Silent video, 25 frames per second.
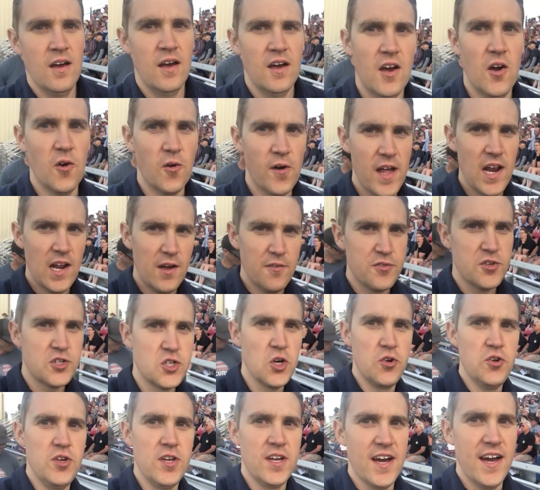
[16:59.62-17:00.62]
All right, I've
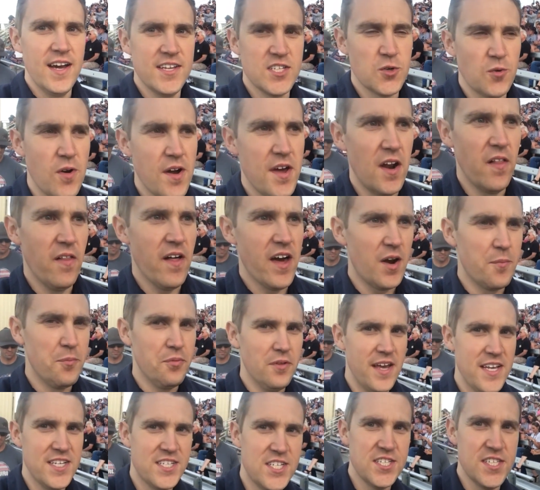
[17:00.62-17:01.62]
shown you guys around a lot of
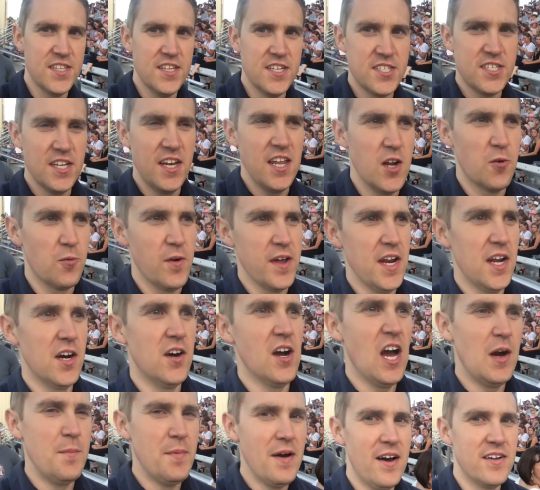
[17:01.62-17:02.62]
places in the city of Reno.
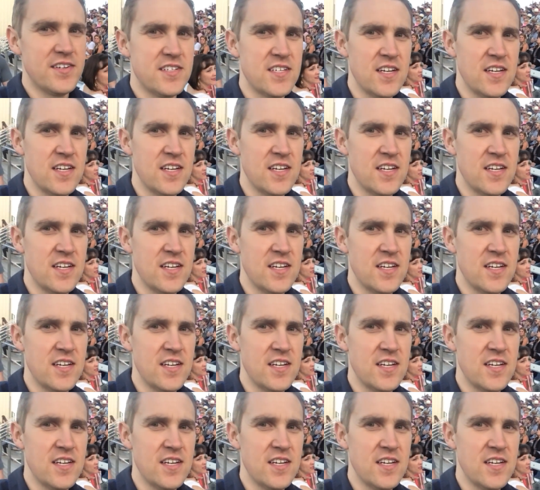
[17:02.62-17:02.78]
How about